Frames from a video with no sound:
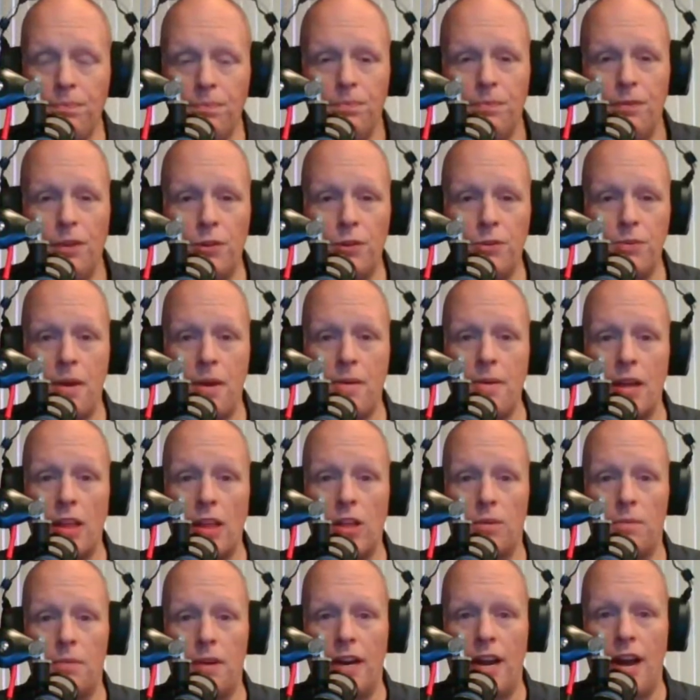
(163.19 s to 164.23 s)
Those may be a
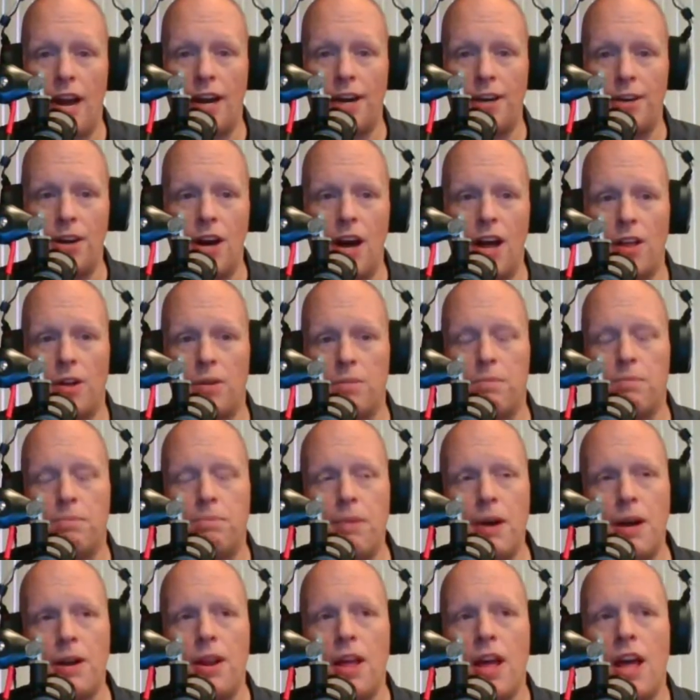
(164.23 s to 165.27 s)
little bit higher dollar,
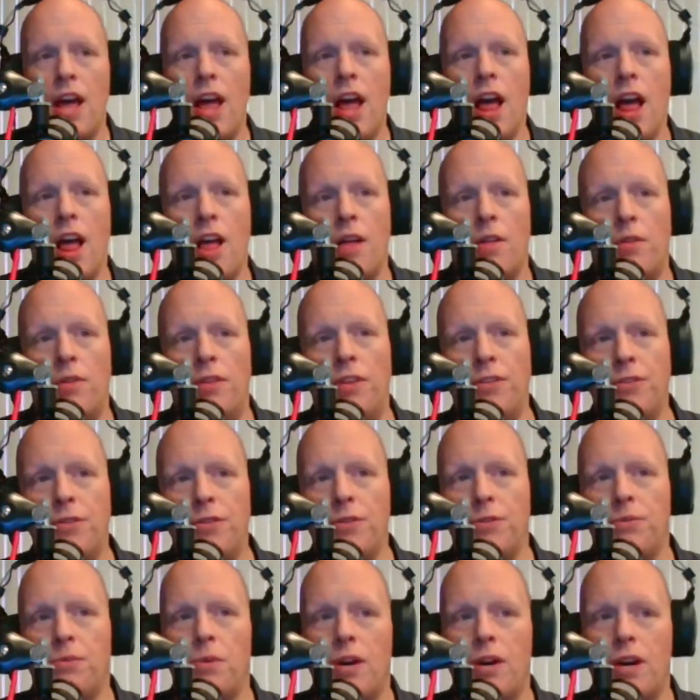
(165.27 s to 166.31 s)
but this
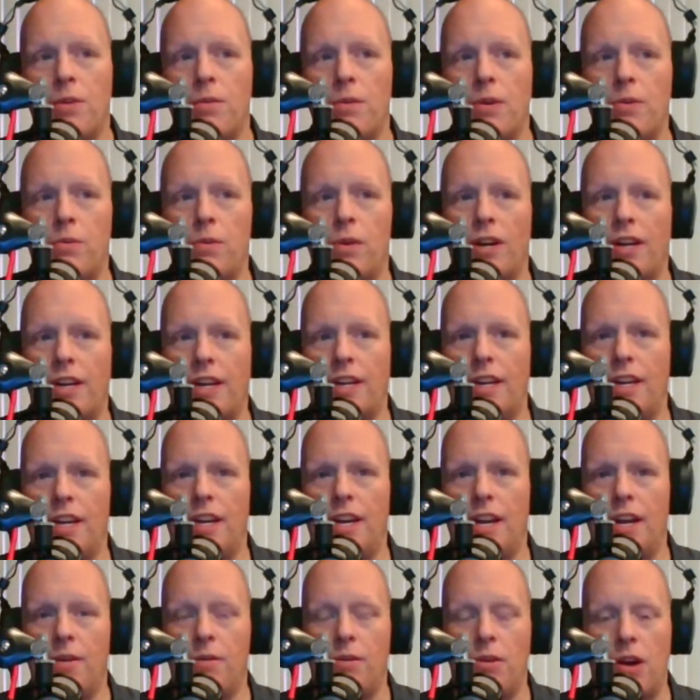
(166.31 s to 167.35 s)
is where we want to get
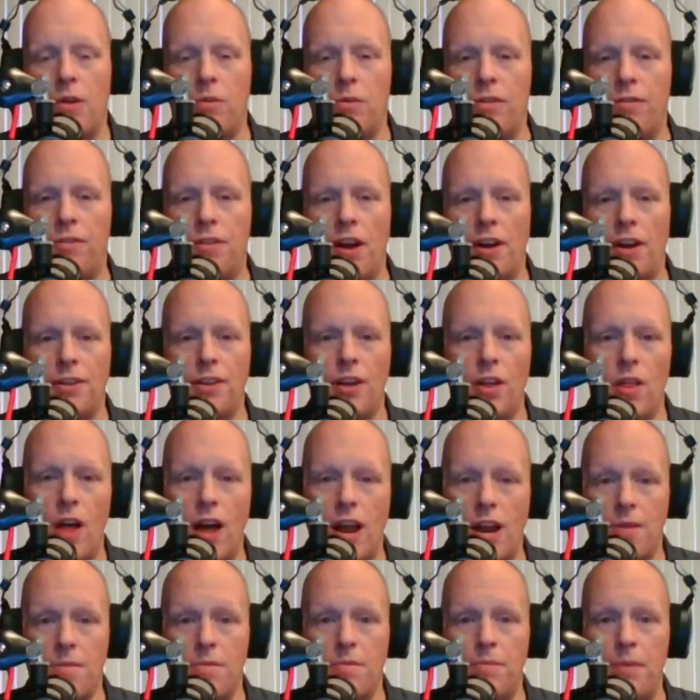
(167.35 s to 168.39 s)
in. And we've talked to a
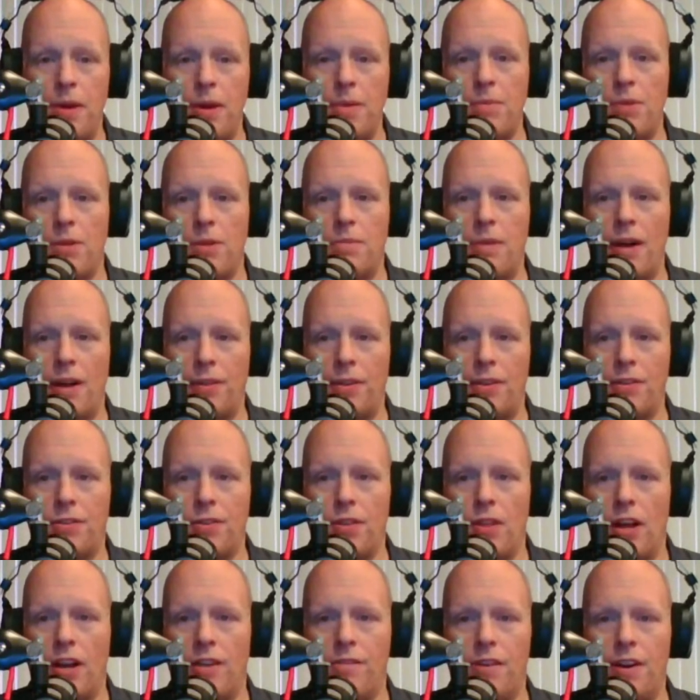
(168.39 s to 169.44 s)
lot of people about this,
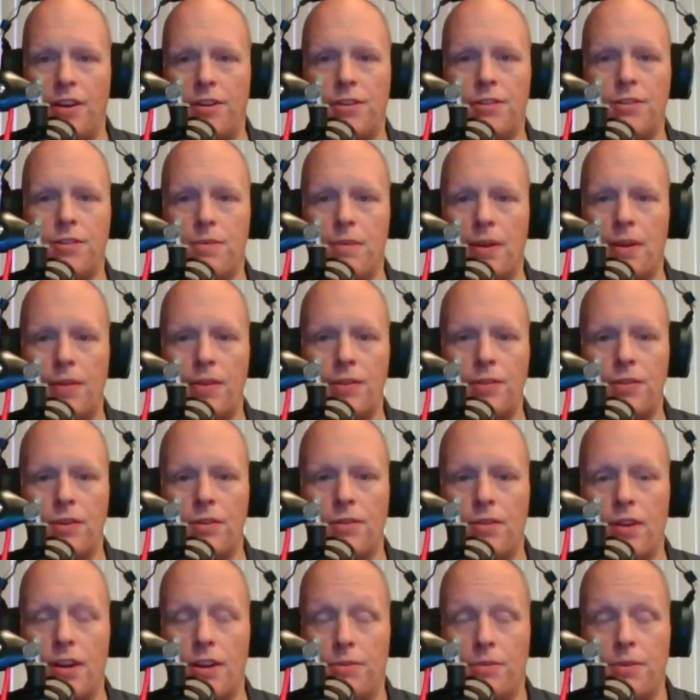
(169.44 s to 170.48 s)
a lot of veterans about this
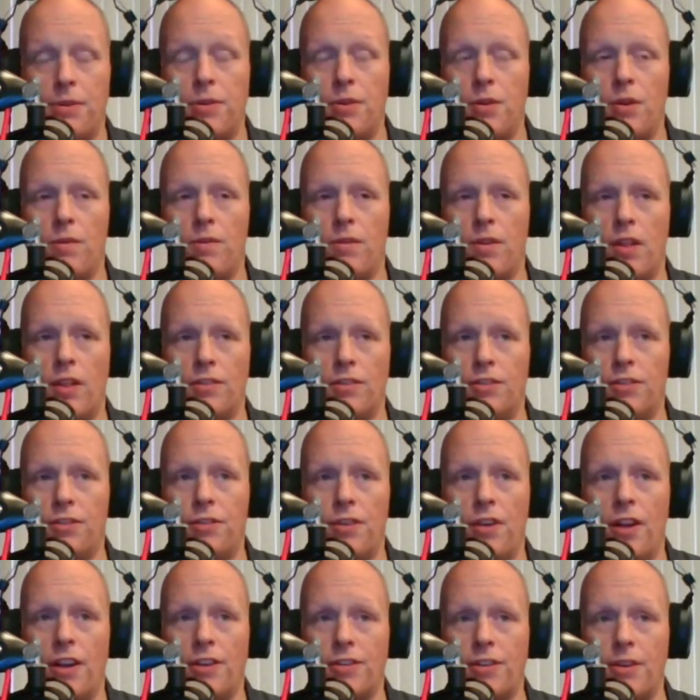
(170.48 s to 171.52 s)
especially over just
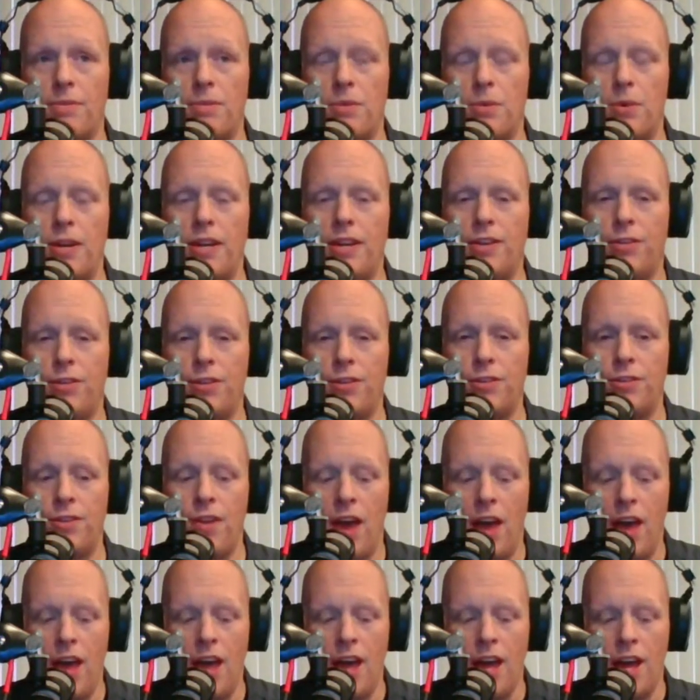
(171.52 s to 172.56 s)
the last couple of weeks is,
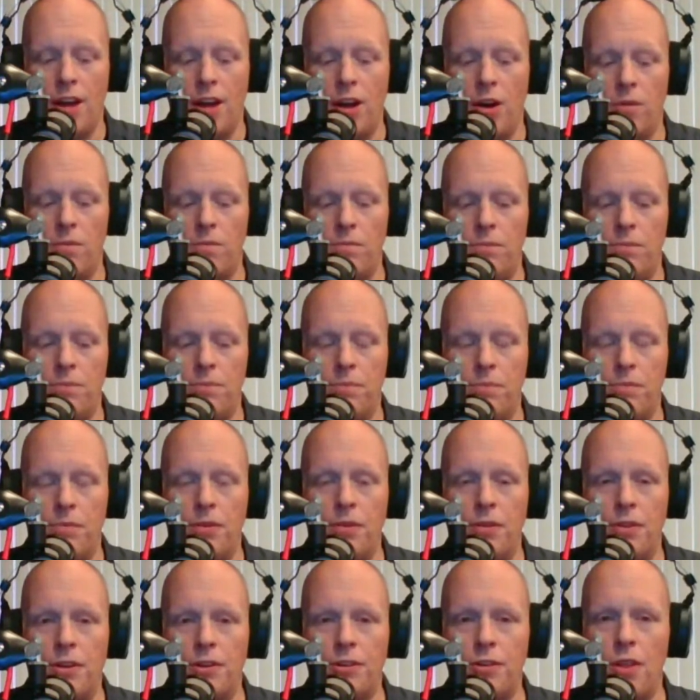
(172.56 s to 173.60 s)
you know,
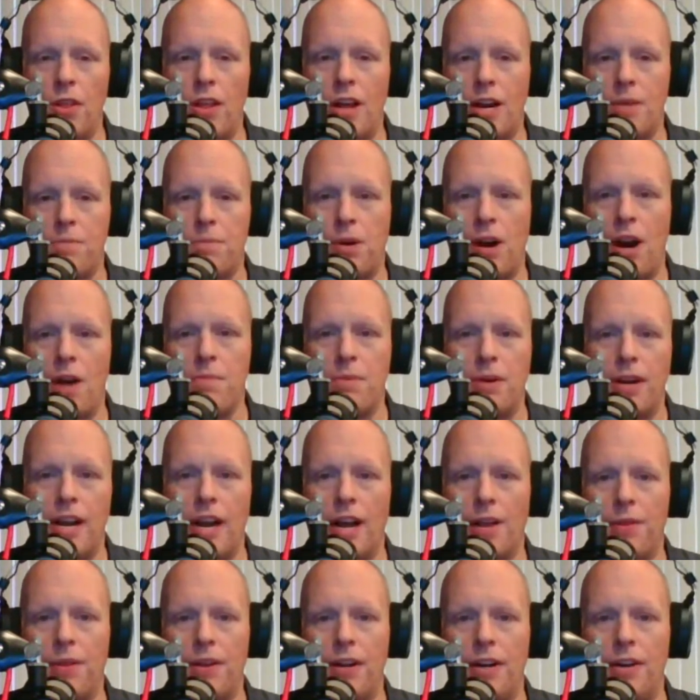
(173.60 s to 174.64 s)
there's a lot of property
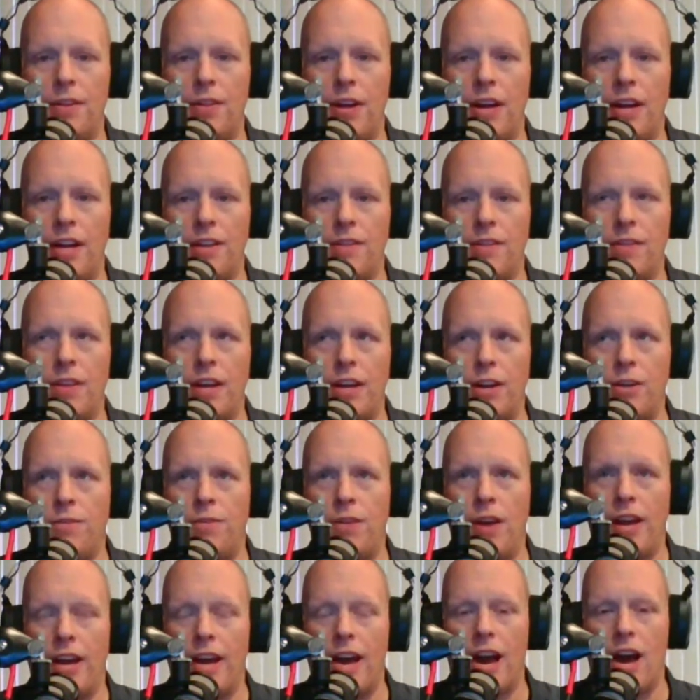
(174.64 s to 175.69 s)
out there that you
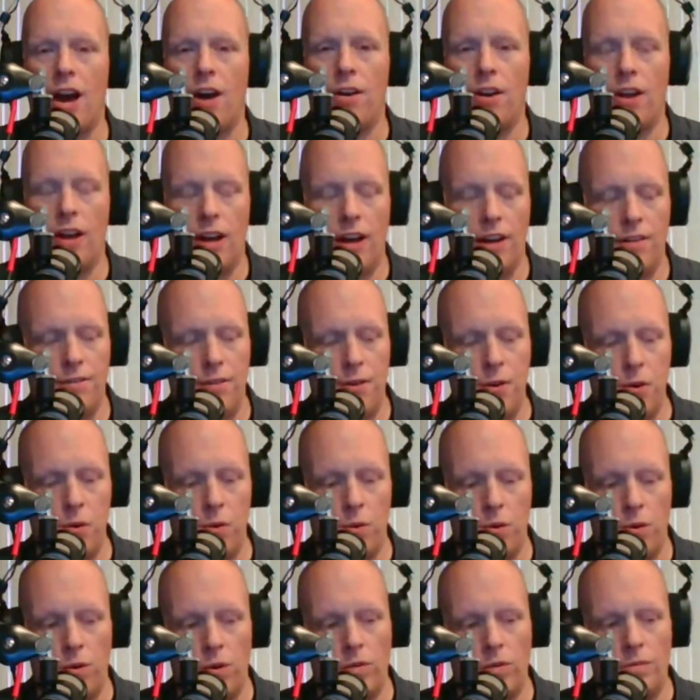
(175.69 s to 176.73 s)
take out of
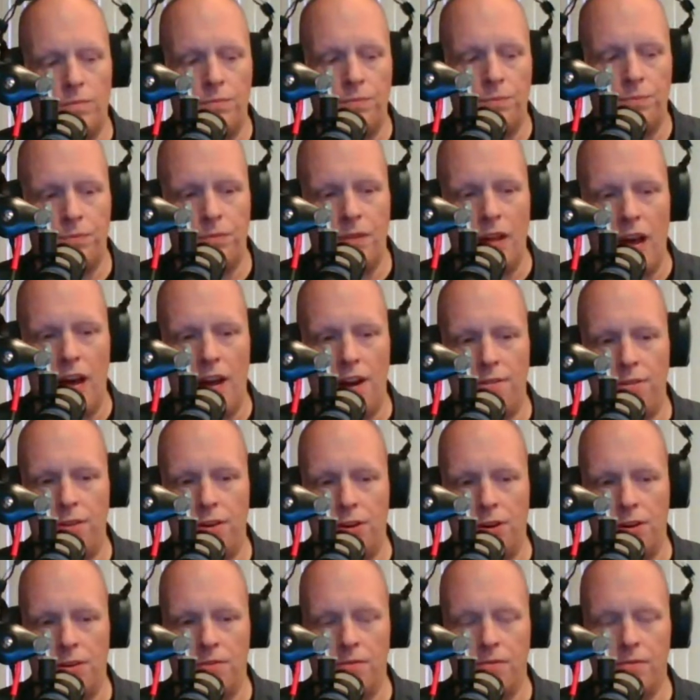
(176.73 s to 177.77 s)
your out of
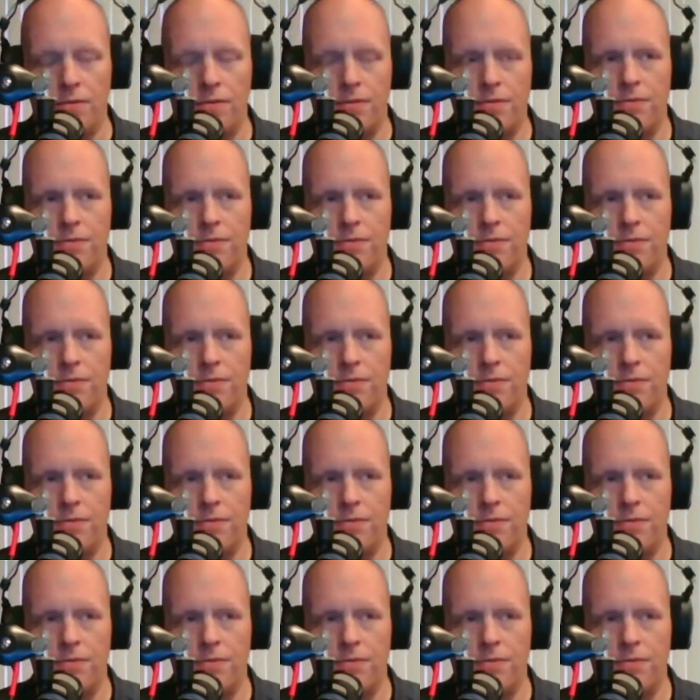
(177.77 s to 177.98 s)
your